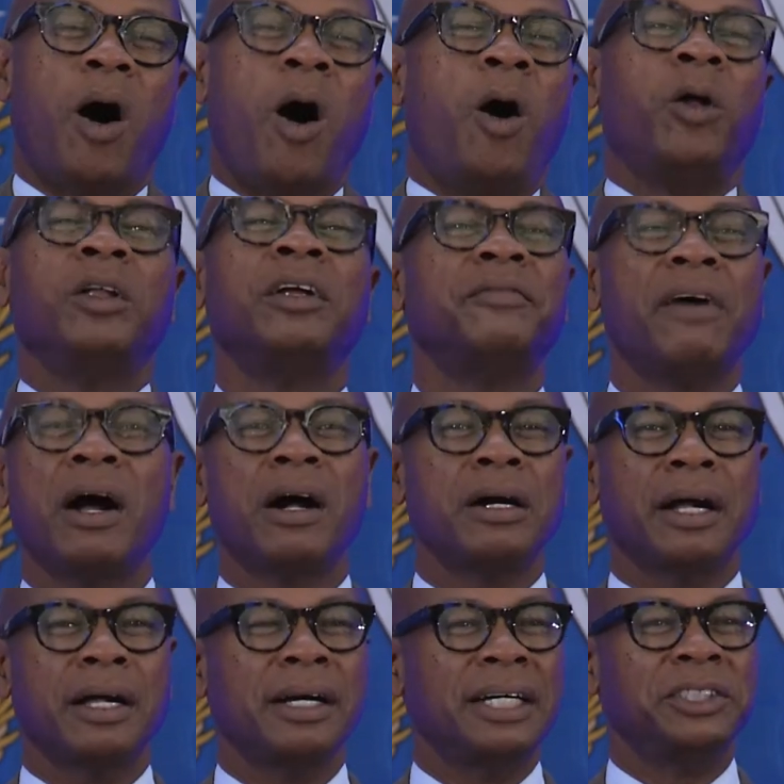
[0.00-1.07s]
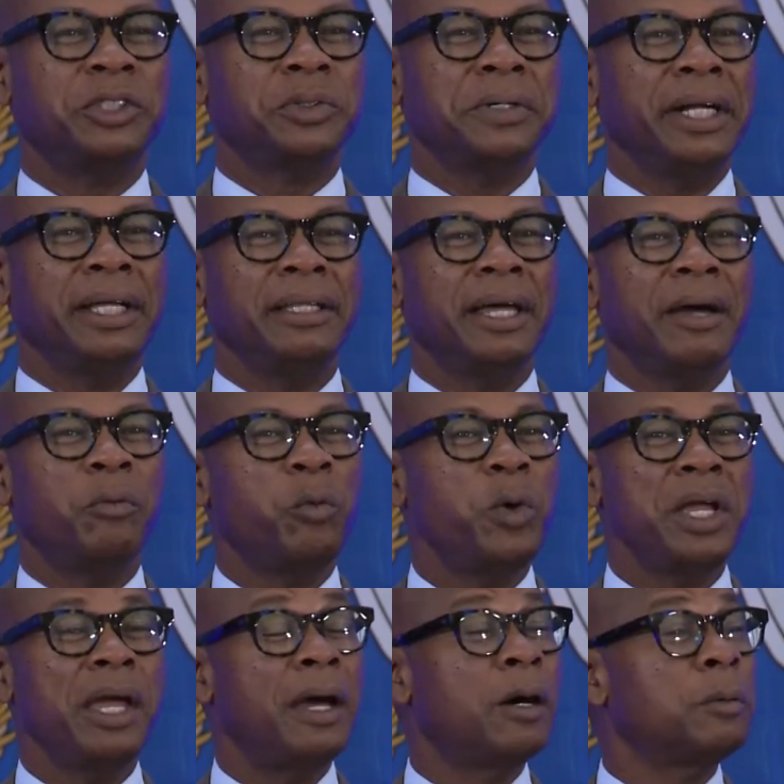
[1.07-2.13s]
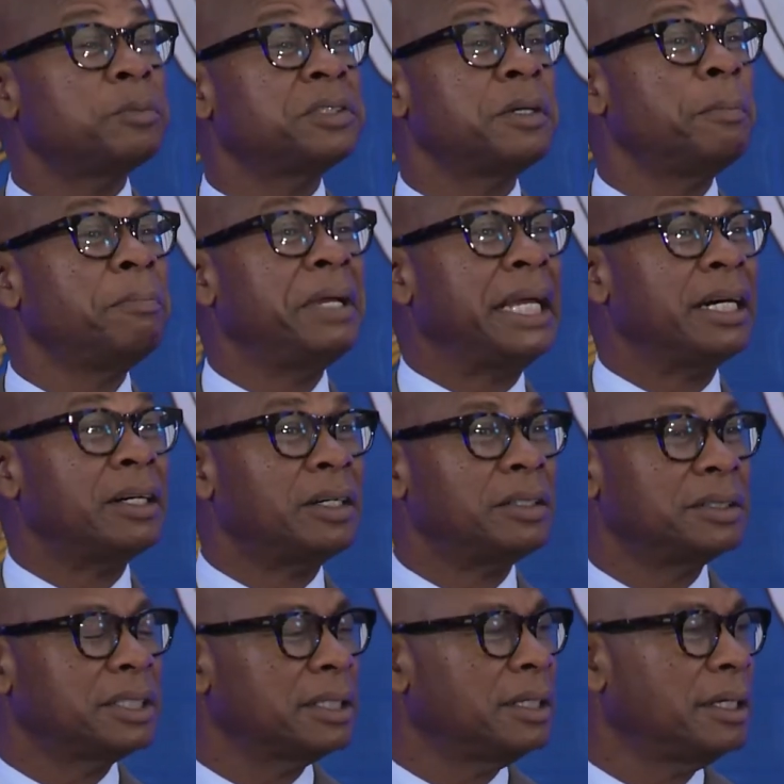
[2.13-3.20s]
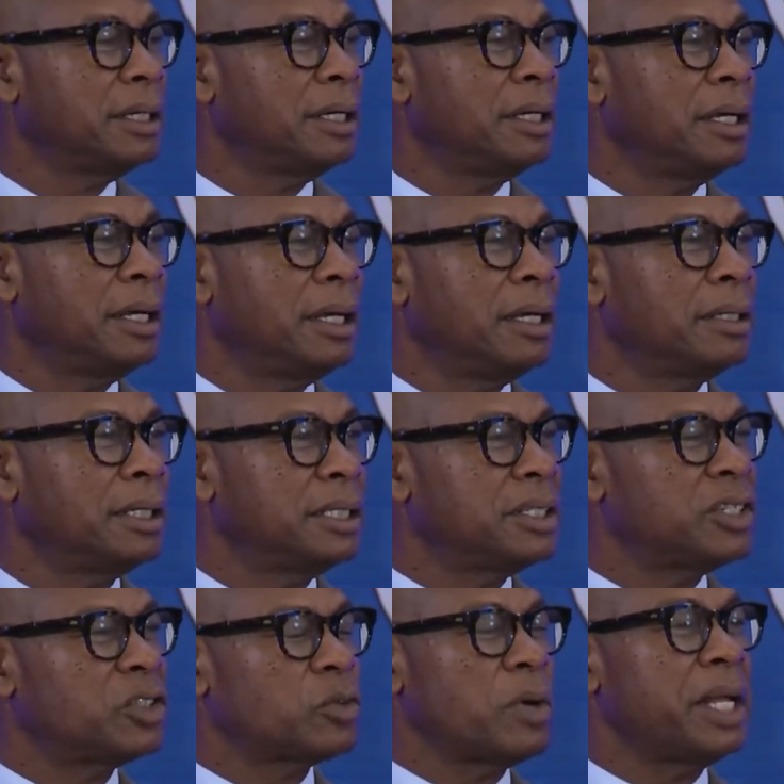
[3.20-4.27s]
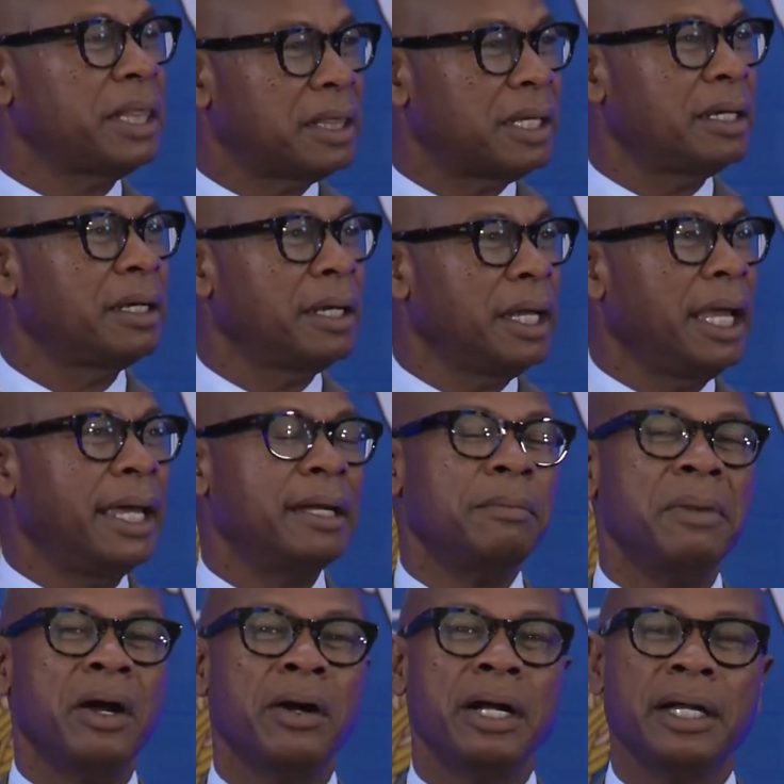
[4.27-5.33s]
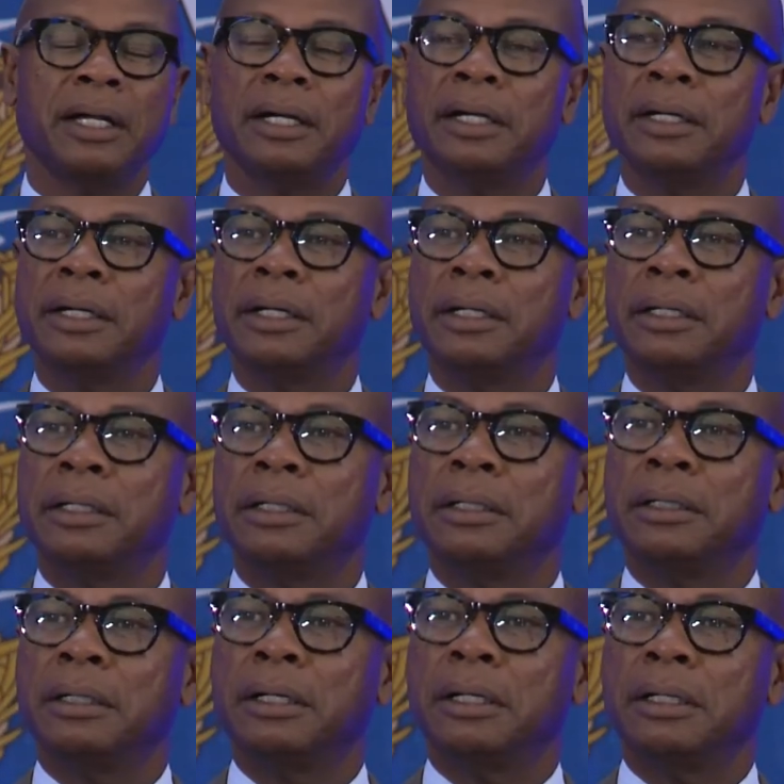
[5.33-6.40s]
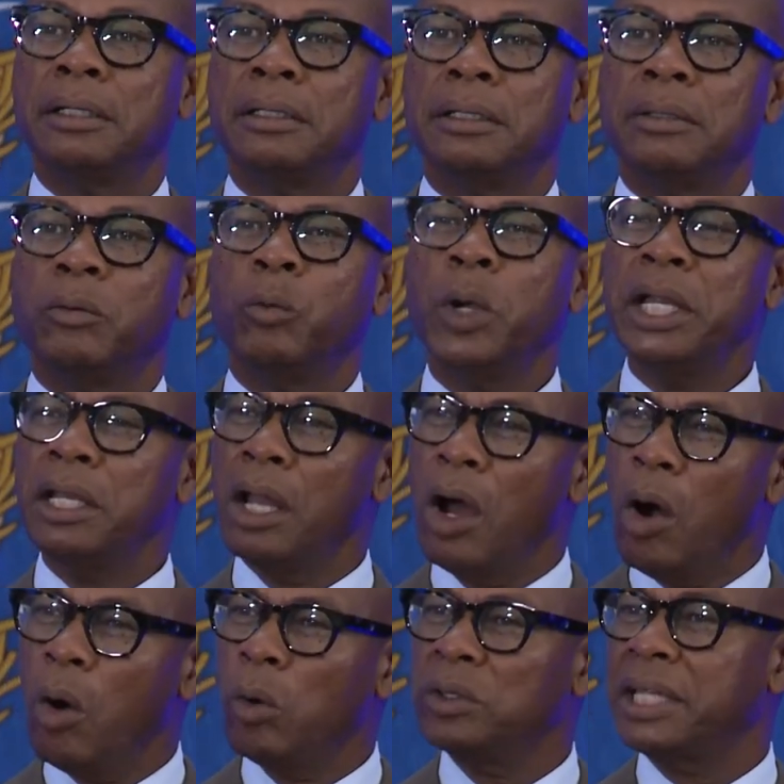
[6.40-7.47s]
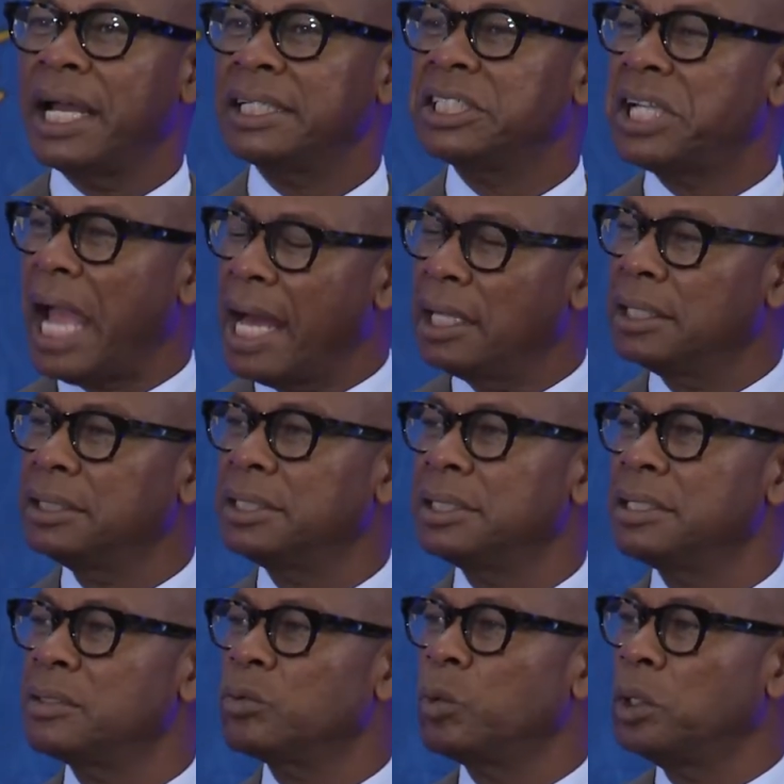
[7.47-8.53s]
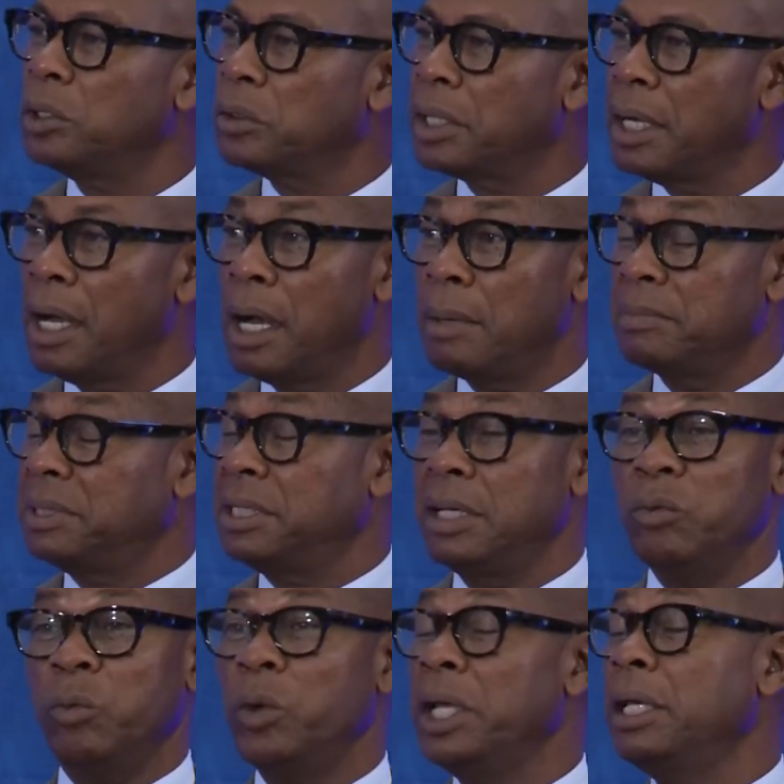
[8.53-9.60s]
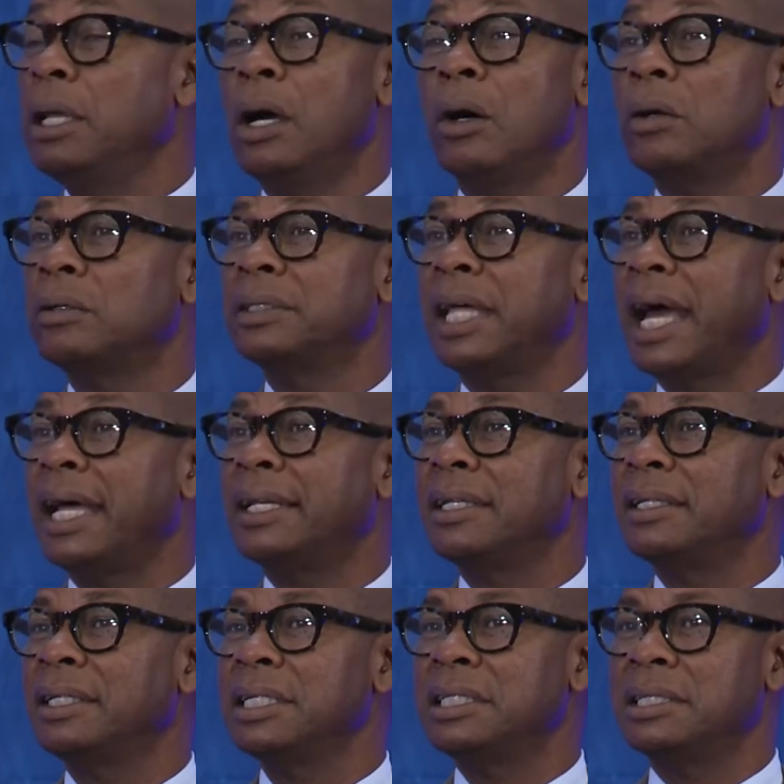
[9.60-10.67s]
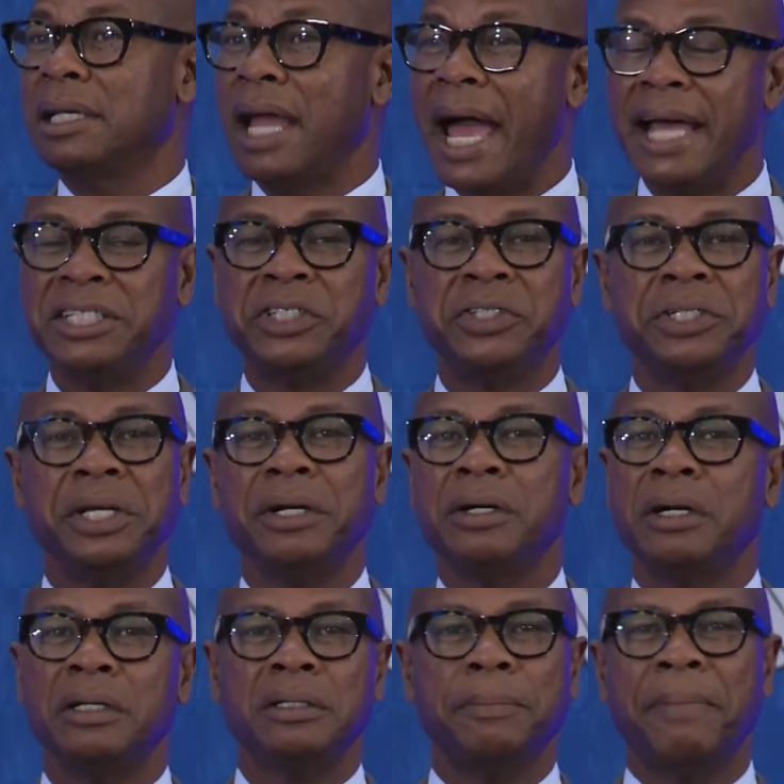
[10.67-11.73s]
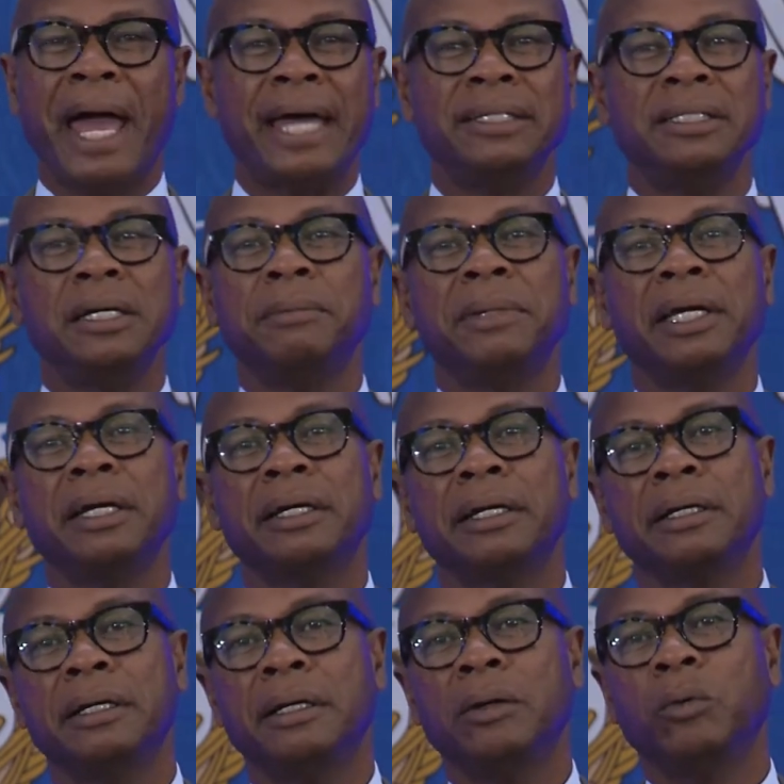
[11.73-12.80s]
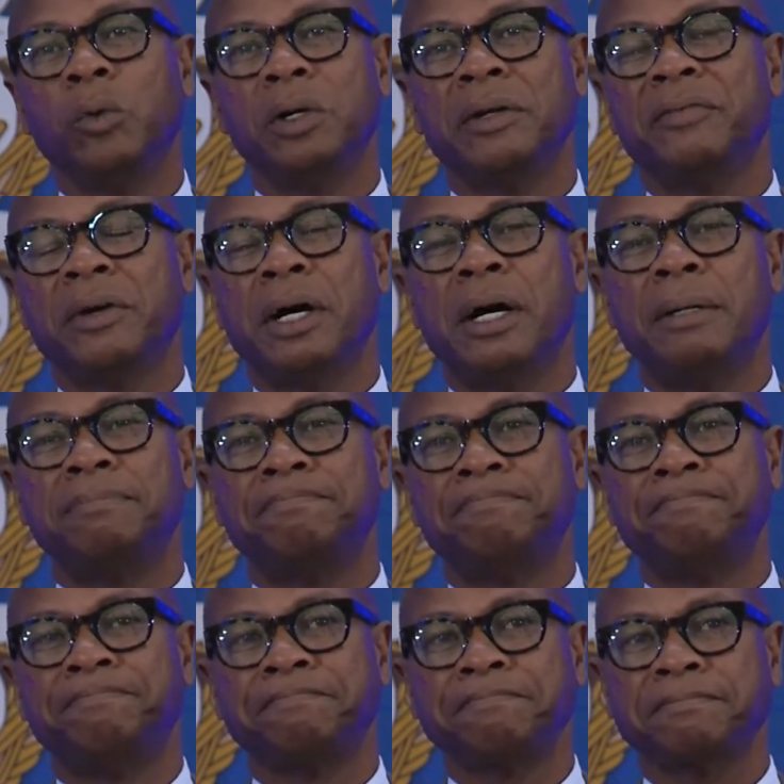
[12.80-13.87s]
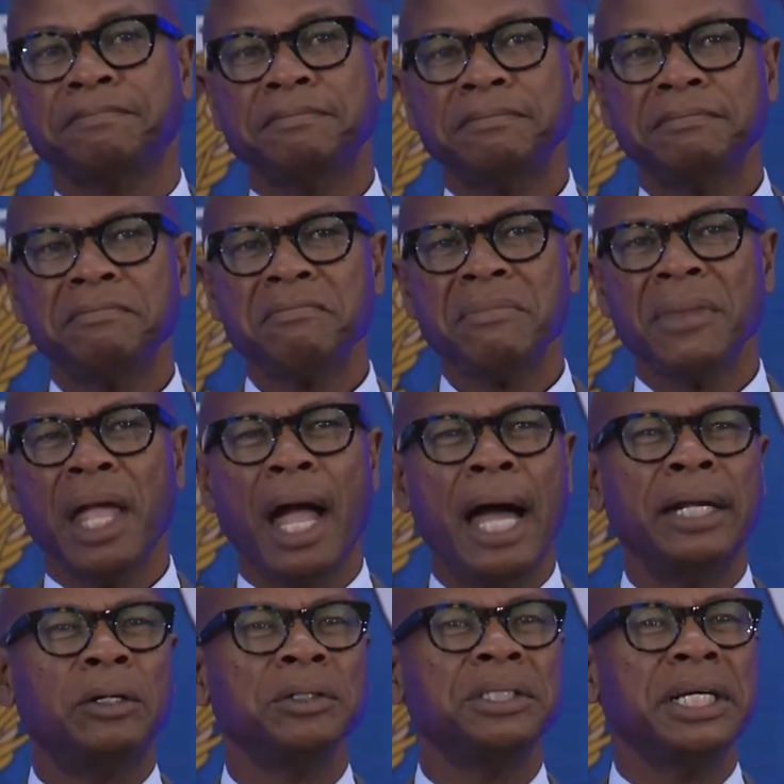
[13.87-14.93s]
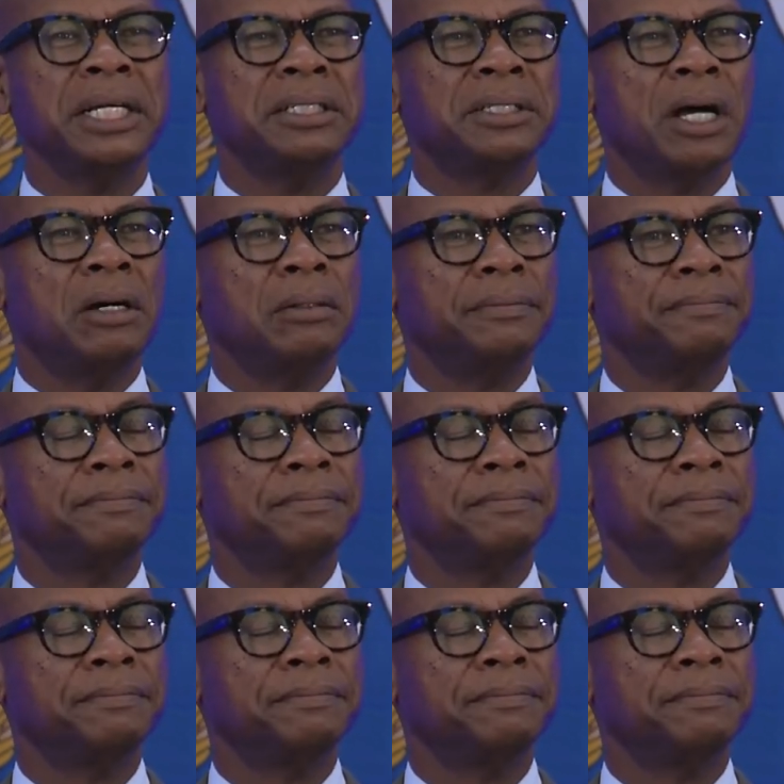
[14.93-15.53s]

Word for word: all of our country that we helped to build, the strength in America. We know that challenges will come. Did we know that this last year of the pandemic would have come? I don't think so.